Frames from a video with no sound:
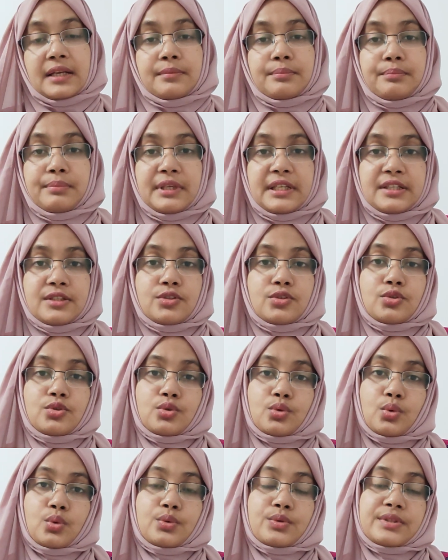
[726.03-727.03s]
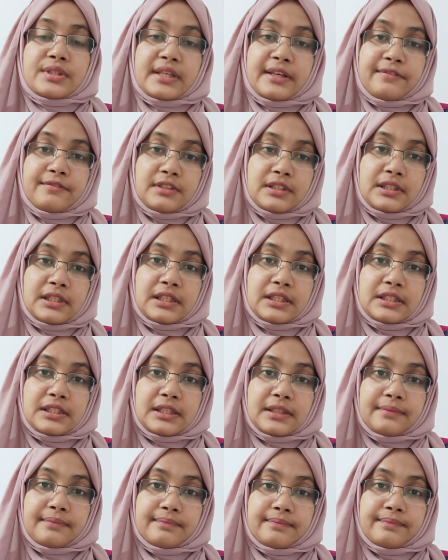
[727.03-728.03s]
And please do safety
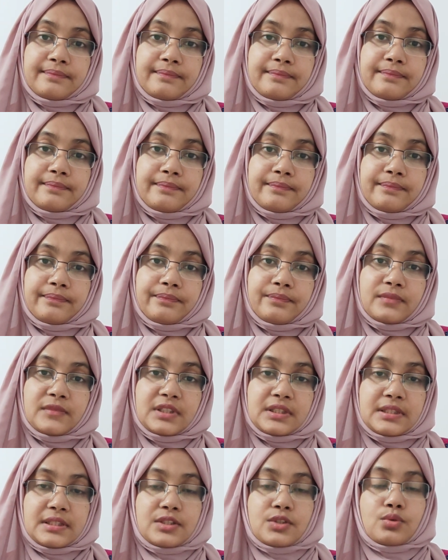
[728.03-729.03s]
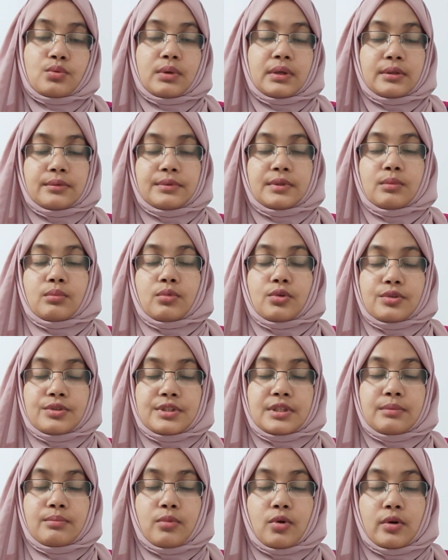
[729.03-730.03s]
netting. This is one of the
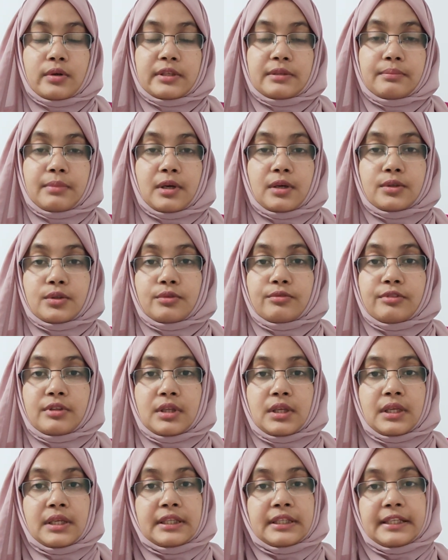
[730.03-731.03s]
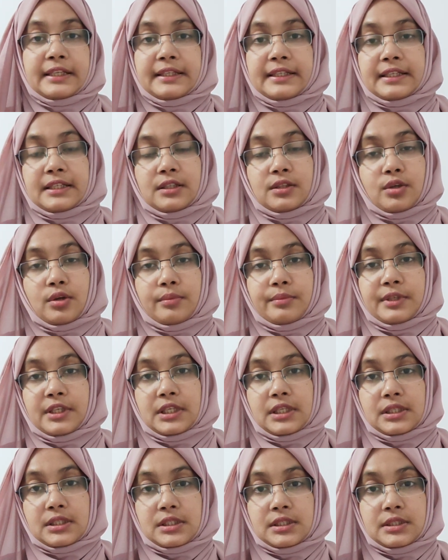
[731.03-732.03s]
most important part of clinical
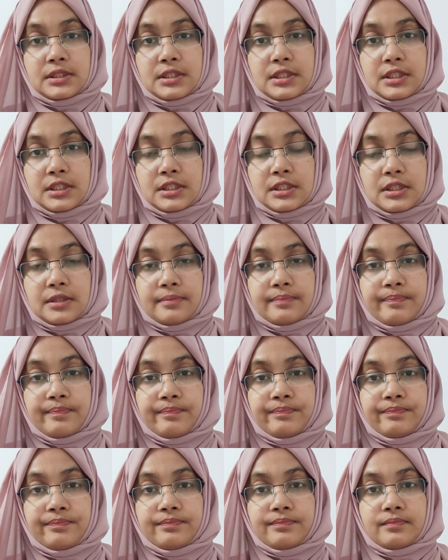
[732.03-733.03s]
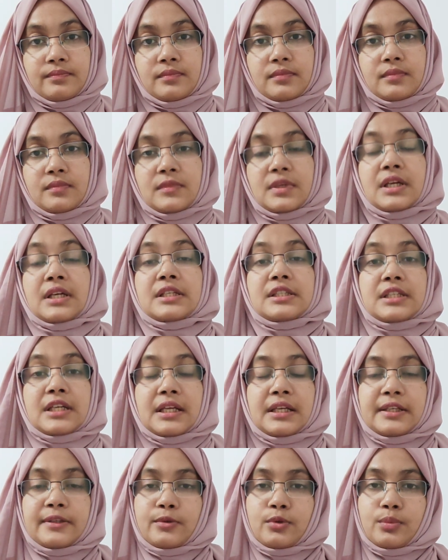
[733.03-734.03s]
communication station.
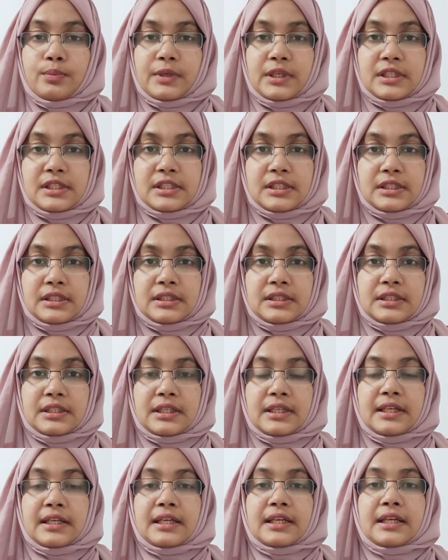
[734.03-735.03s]
Tell your patient